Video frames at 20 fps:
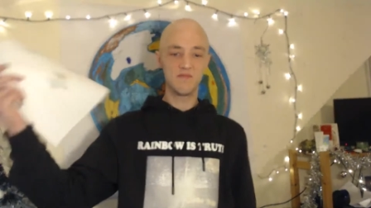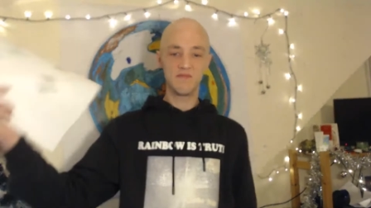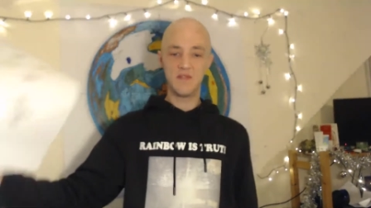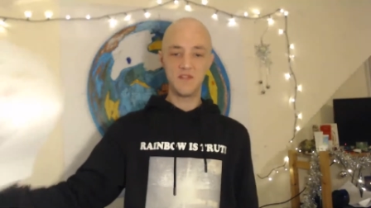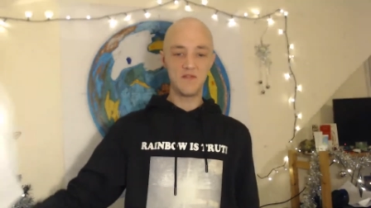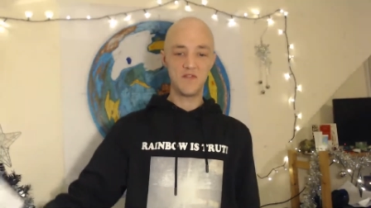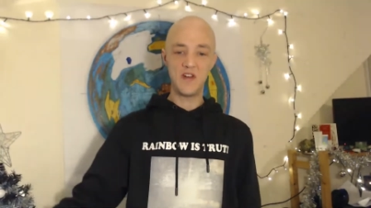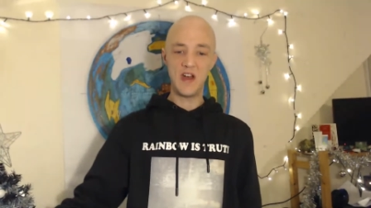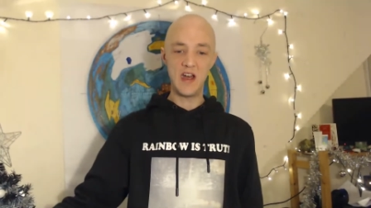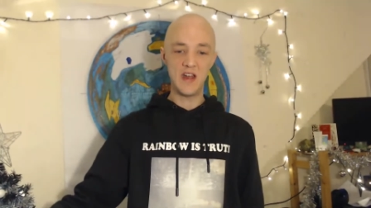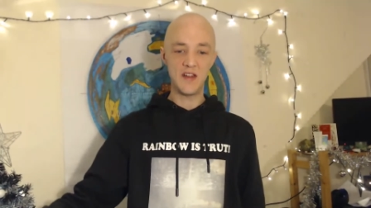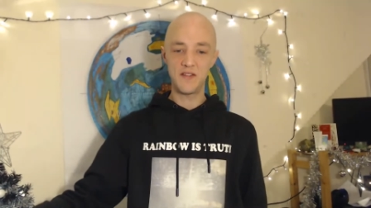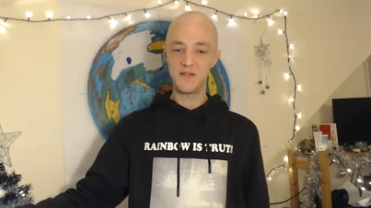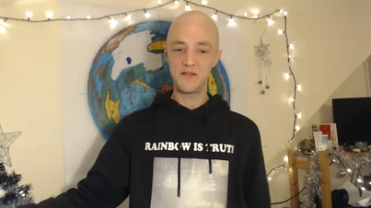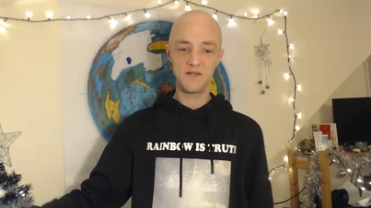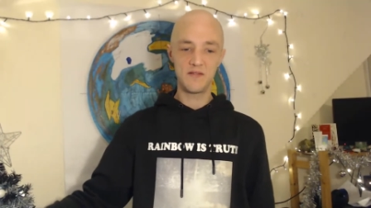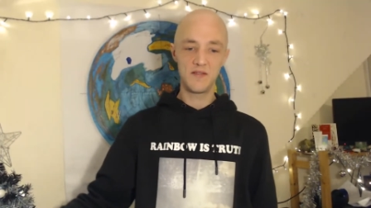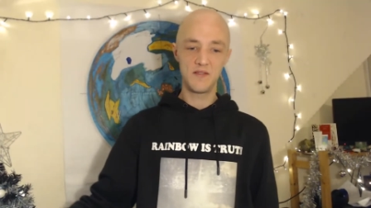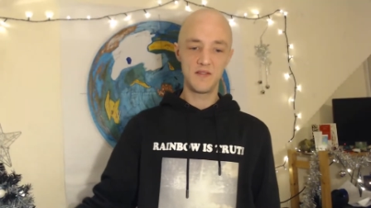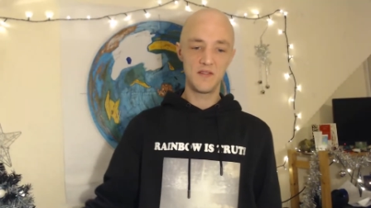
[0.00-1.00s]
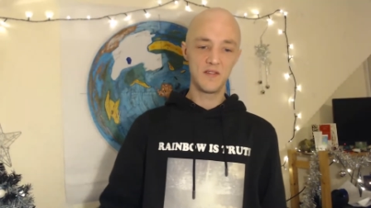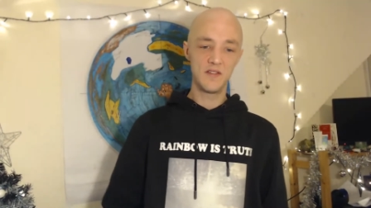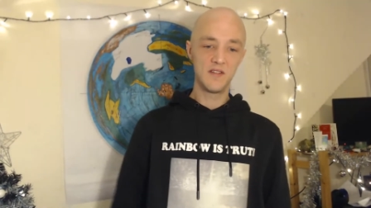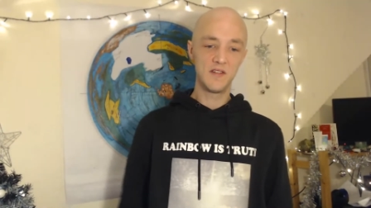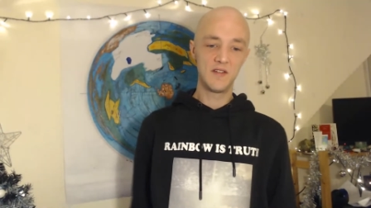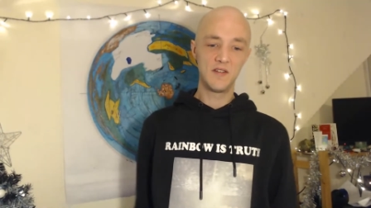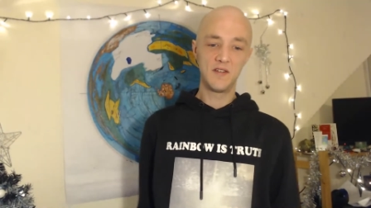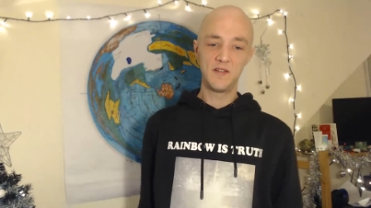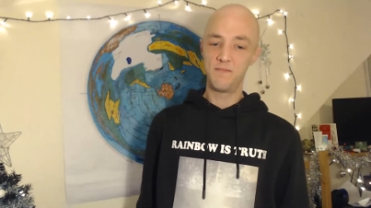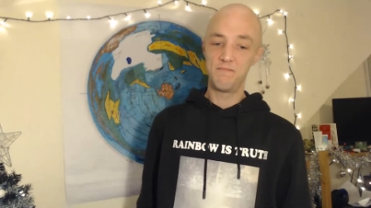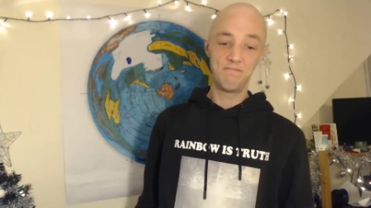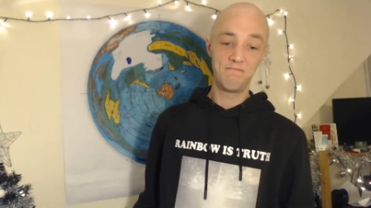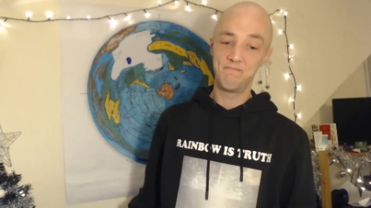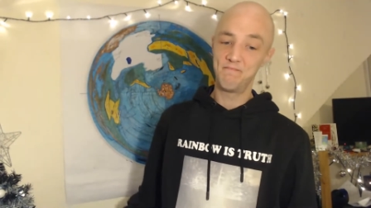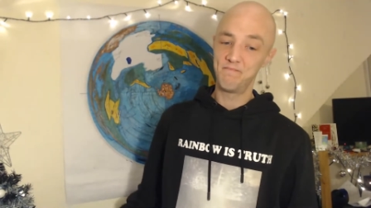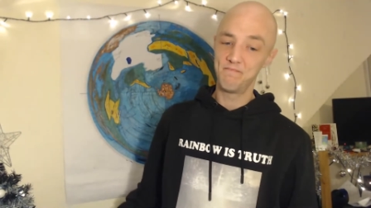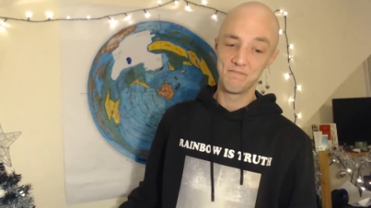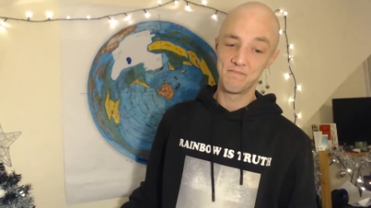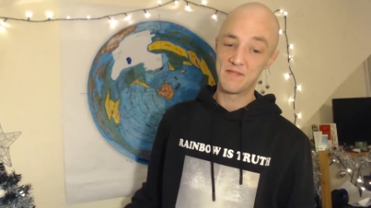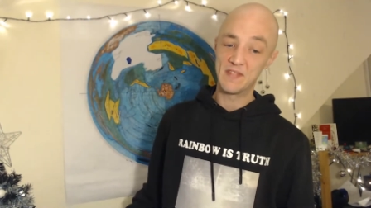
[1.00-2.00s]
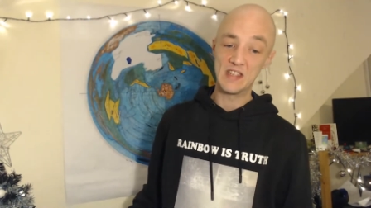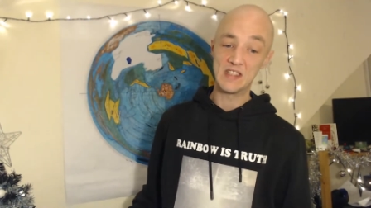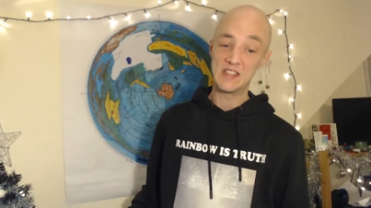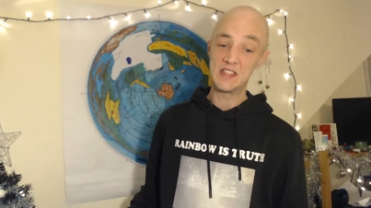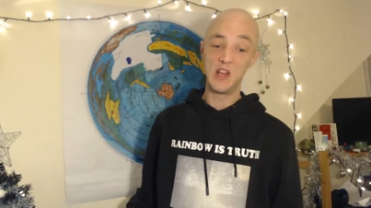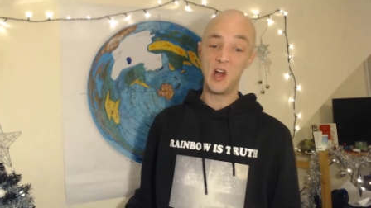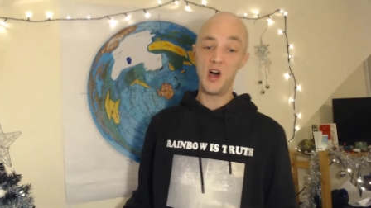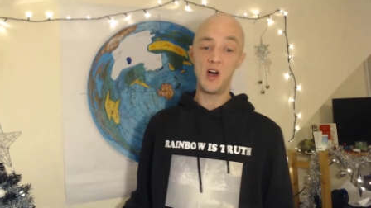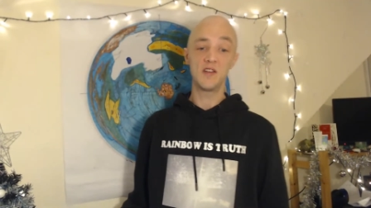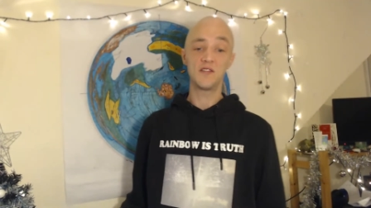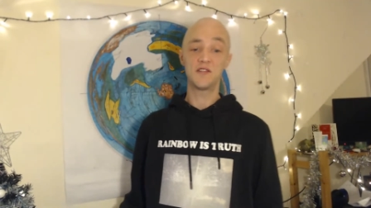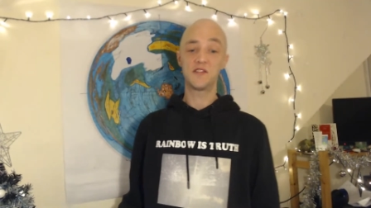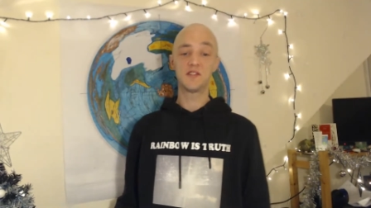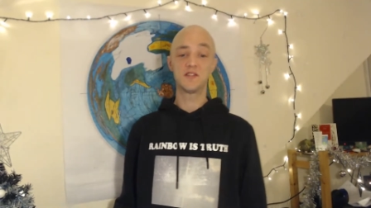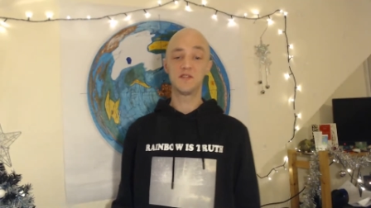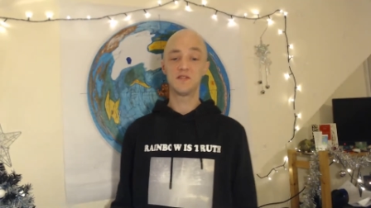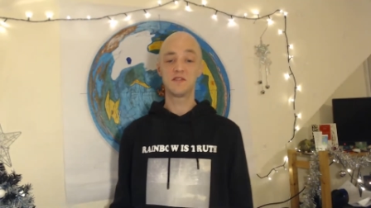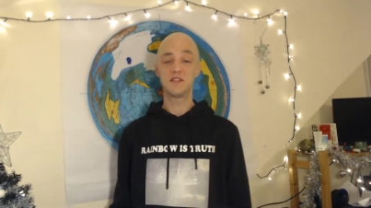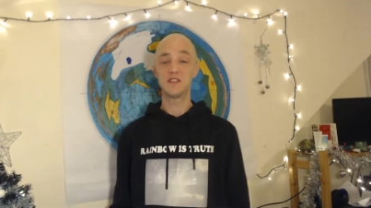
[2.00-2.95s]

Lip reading: In fact, there's lots.